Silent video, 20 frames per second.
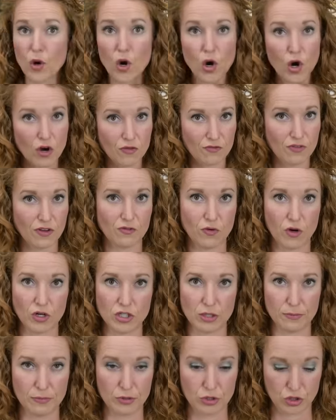perfect for our
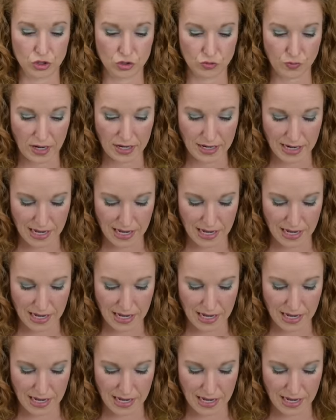temperatures right